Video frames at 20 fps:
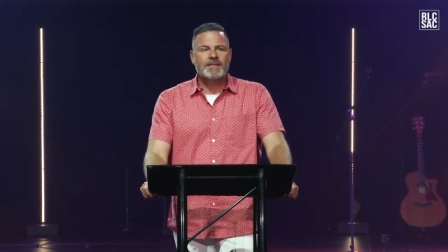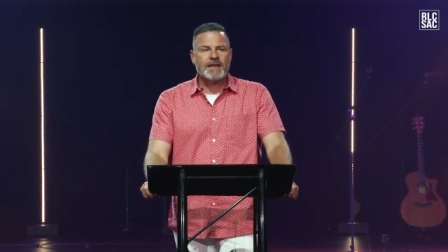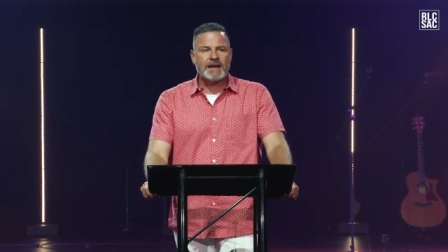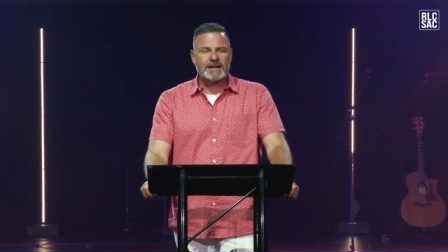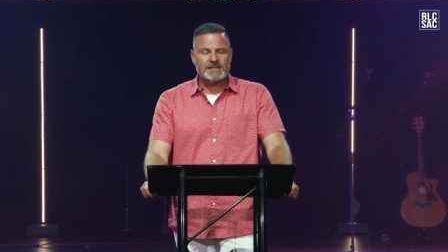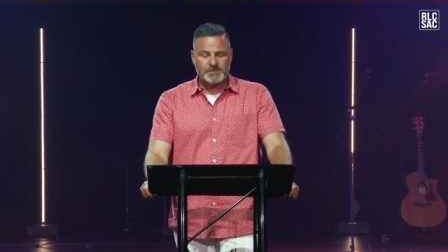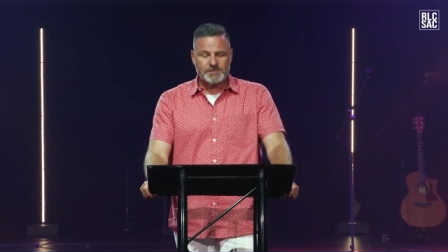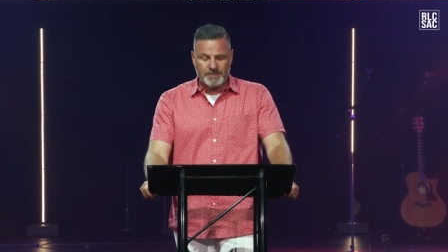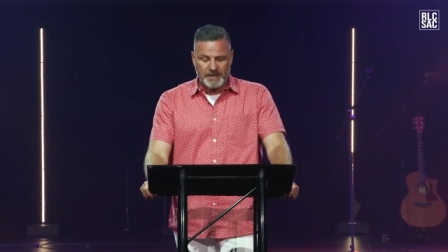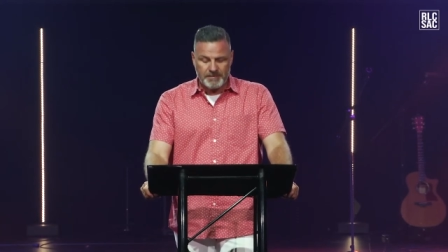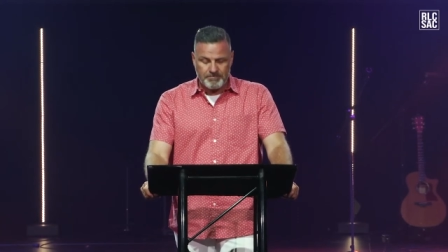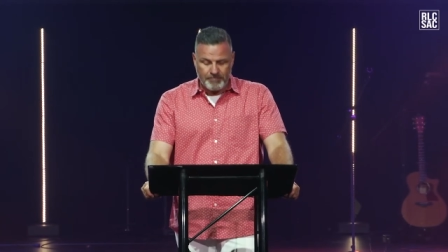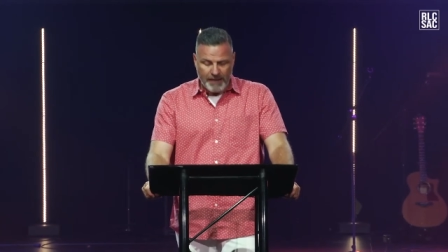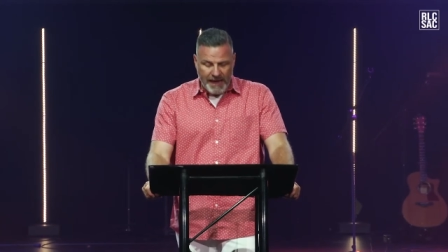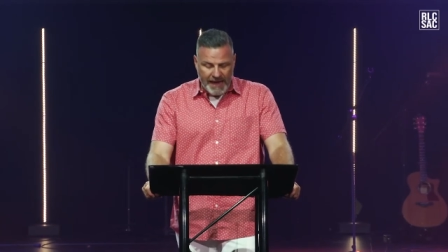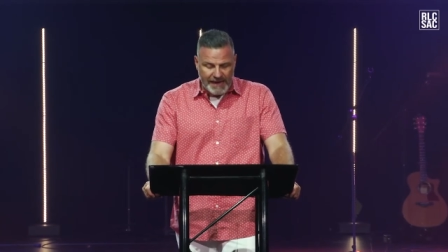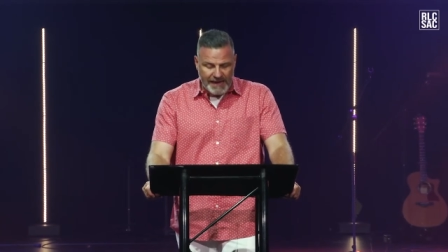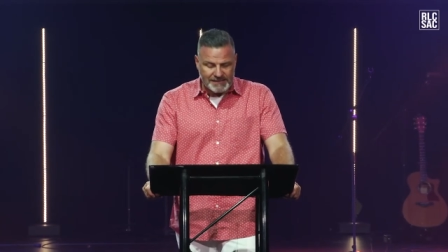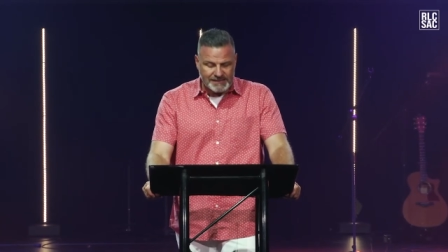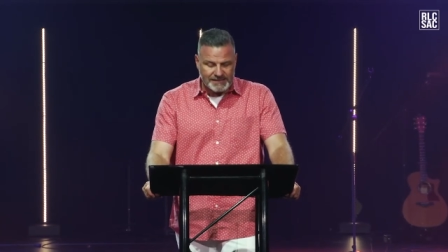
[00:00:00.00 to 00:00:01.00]
that has been
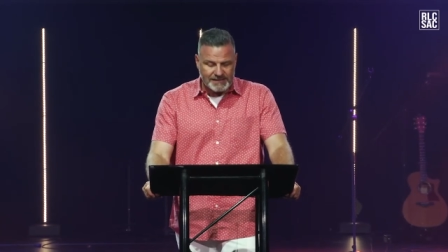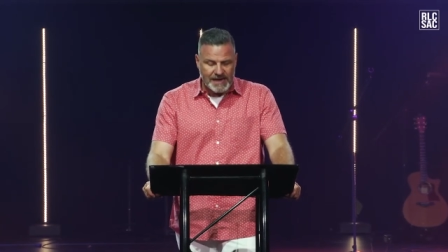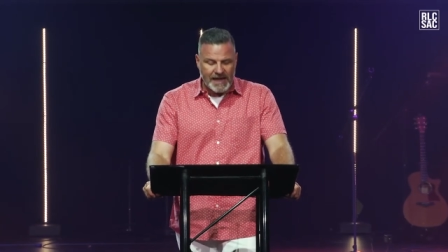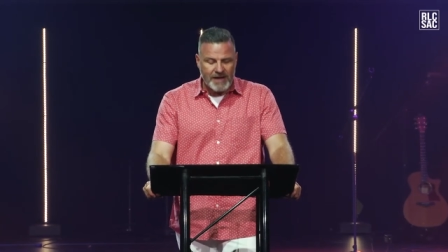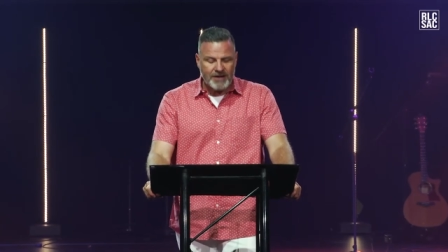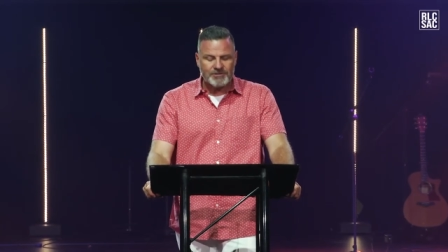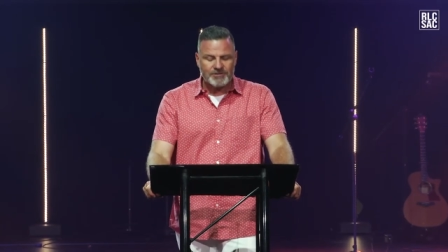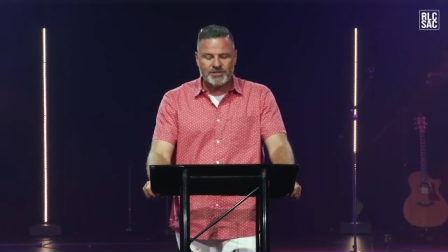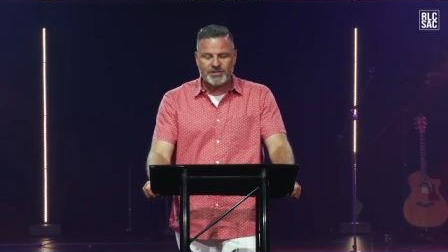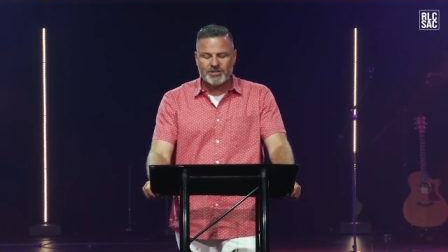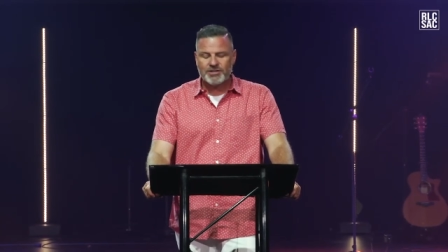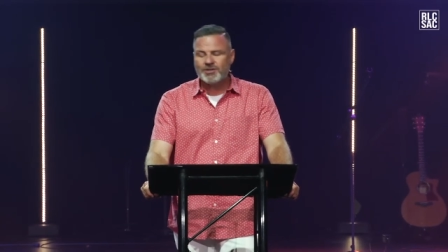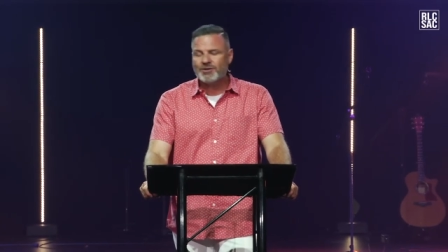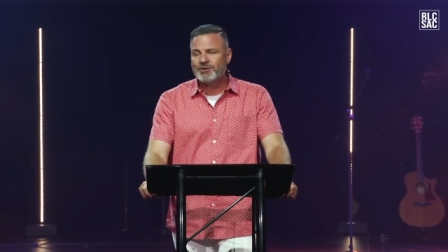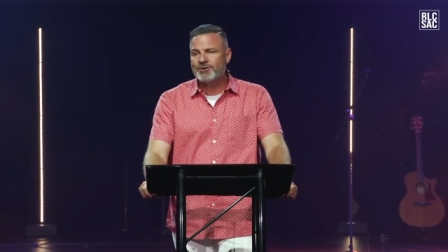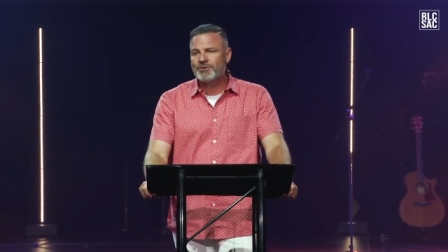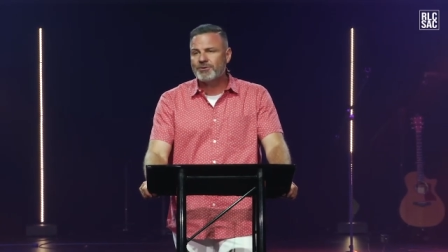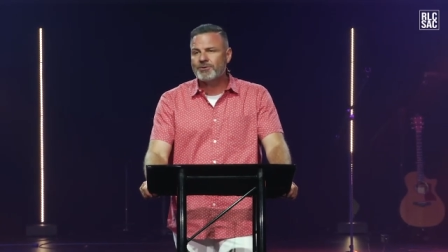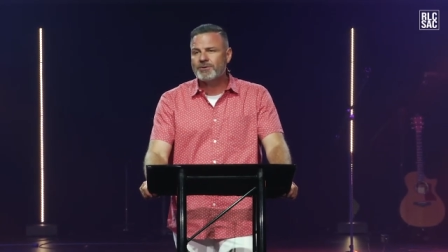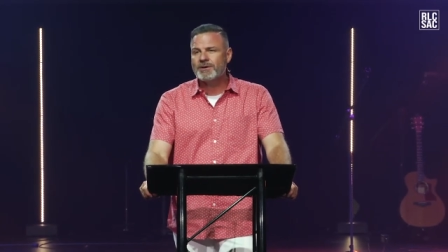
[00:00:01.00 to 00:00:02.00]
passed down to
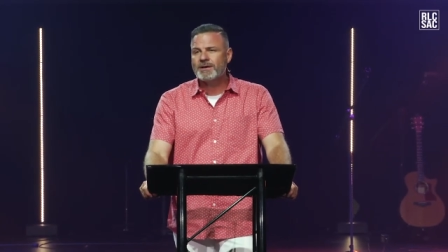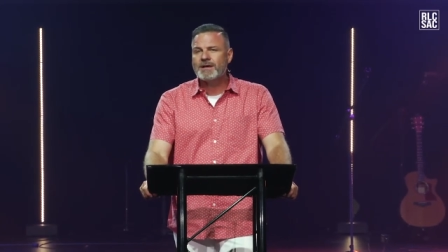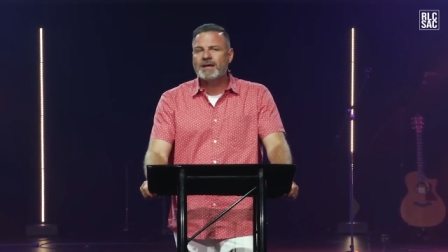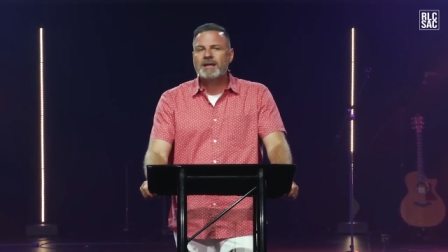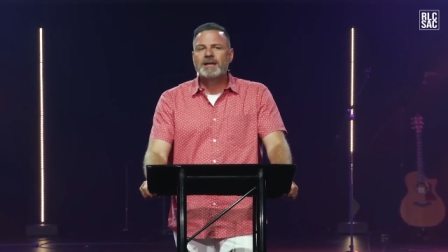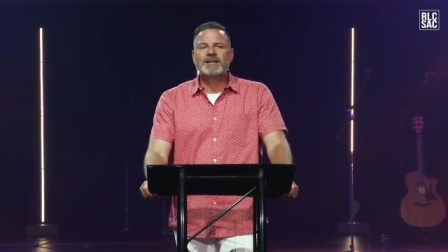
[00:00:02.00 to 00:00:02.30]
you